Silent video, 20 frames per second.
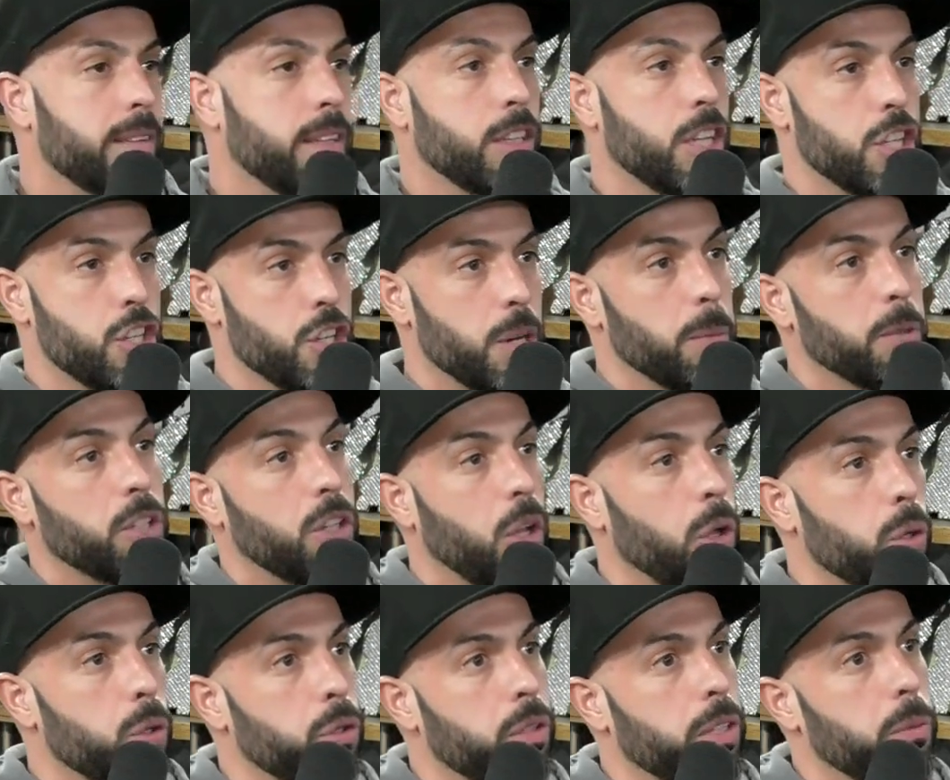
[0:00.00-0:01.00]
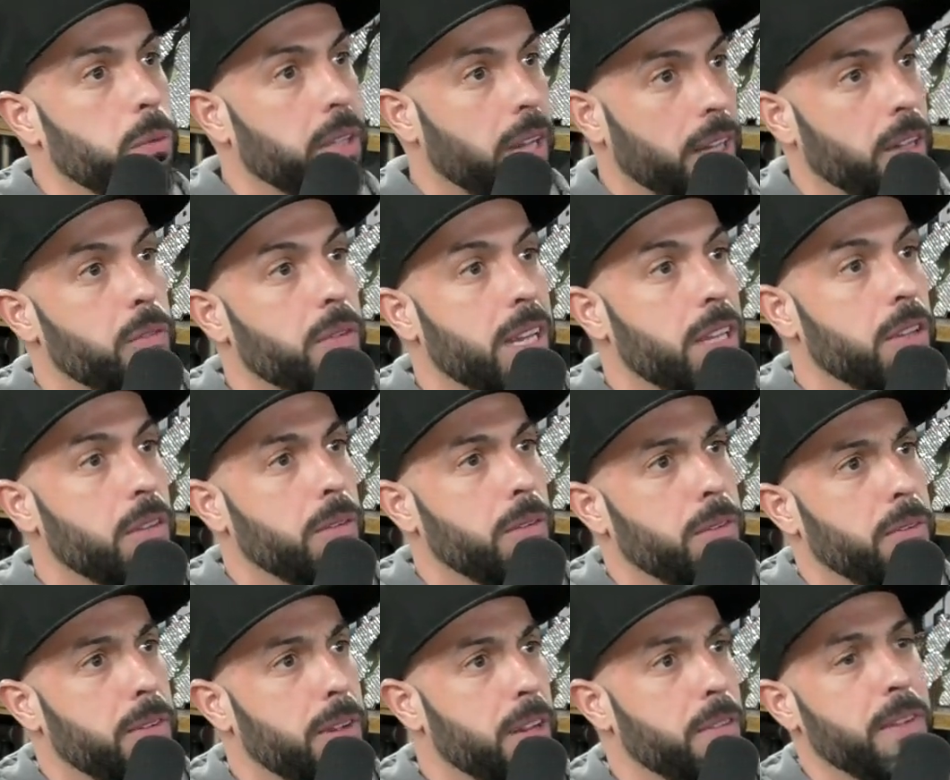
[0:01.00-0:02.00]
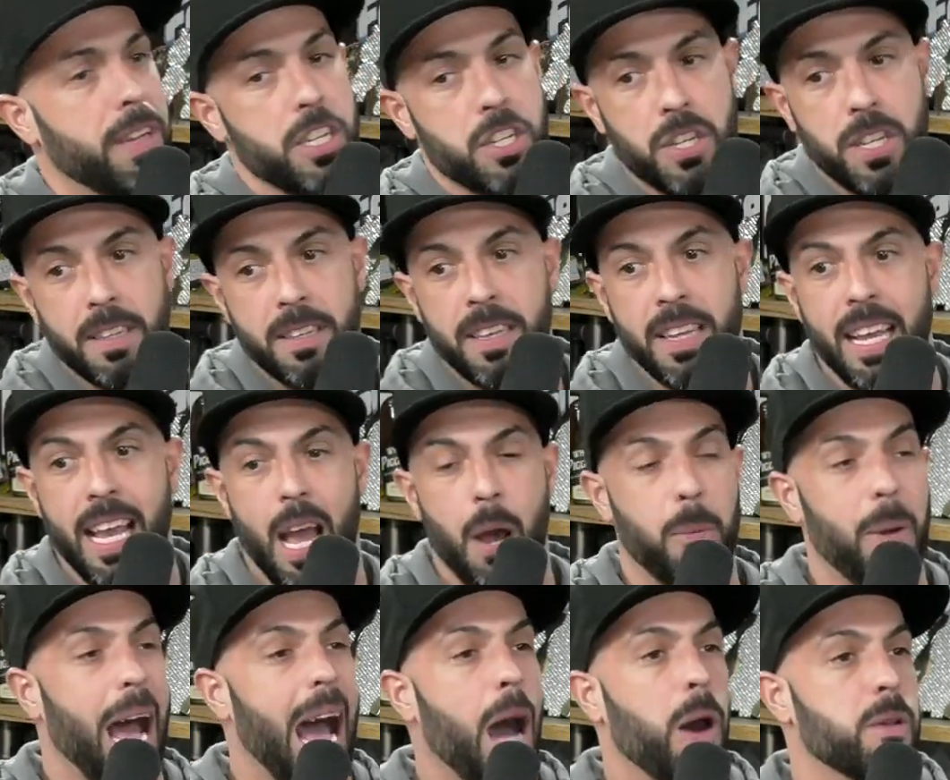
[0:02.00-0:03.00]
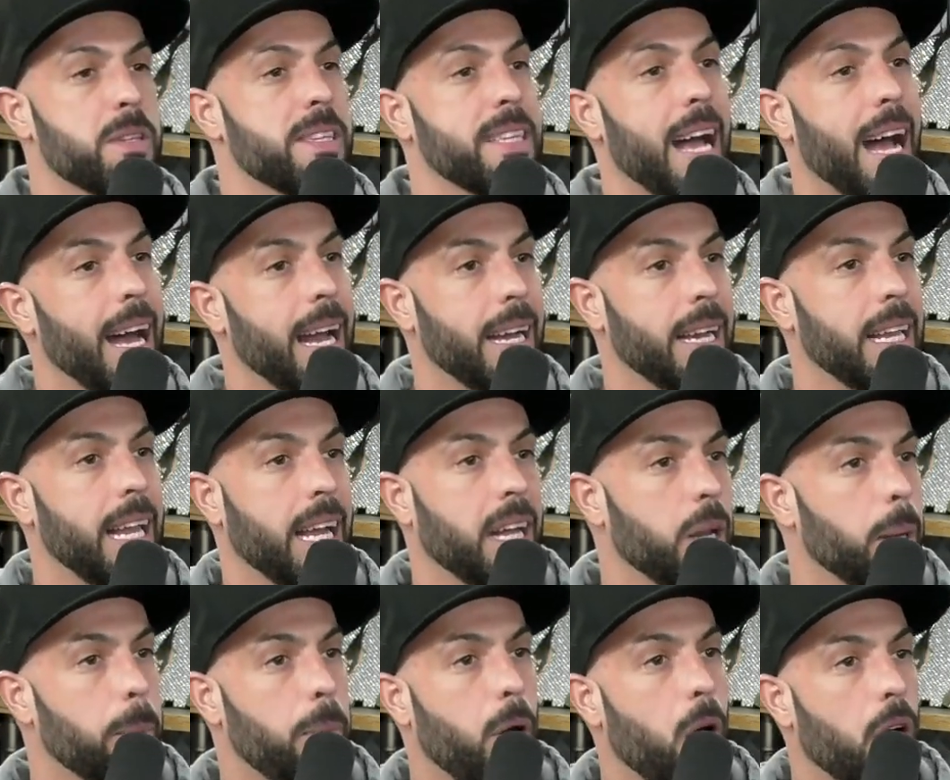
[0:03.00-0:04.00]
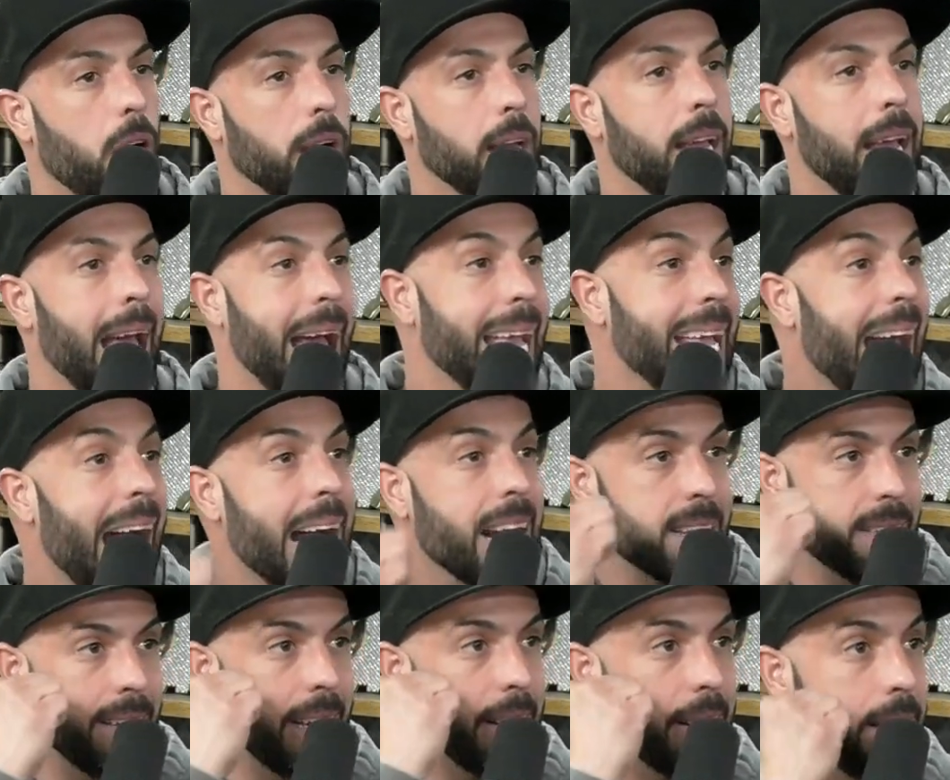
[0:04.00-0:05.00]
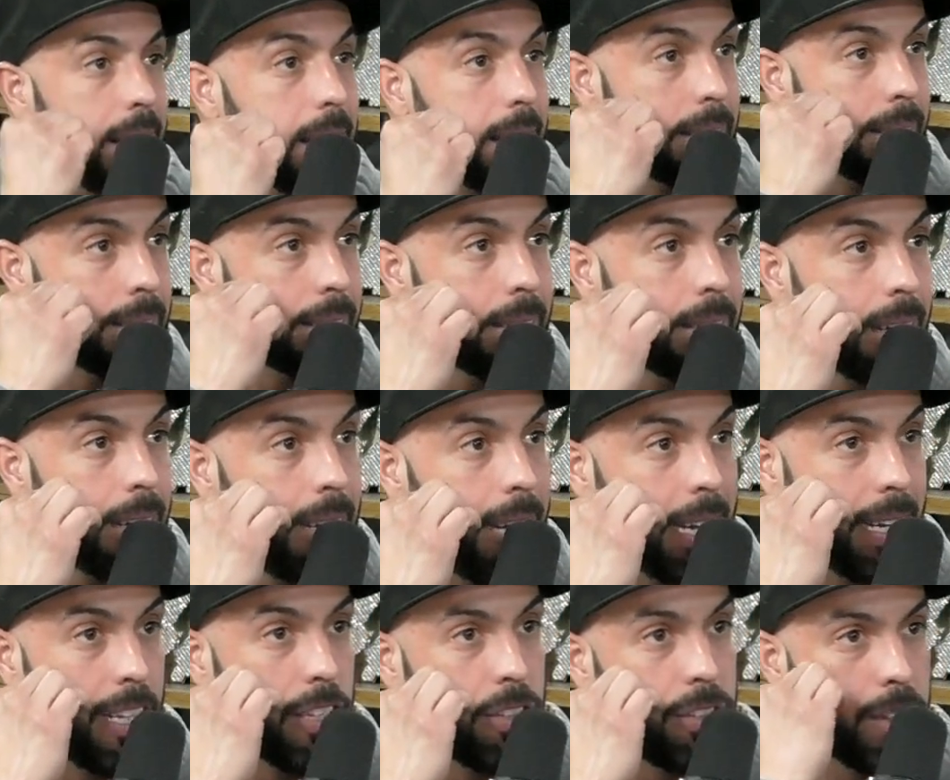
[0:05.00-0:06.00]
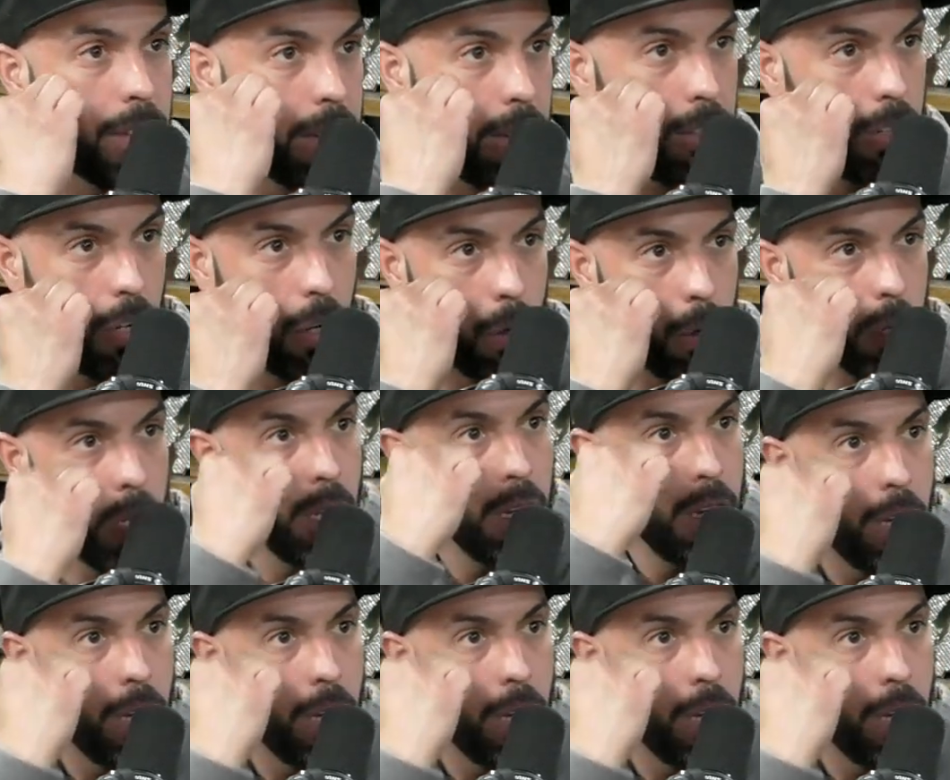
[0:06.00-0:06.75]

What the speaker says: The gym was closed. It was under renovations, and we're outside, like in a park, and he had us like this, like this, you know,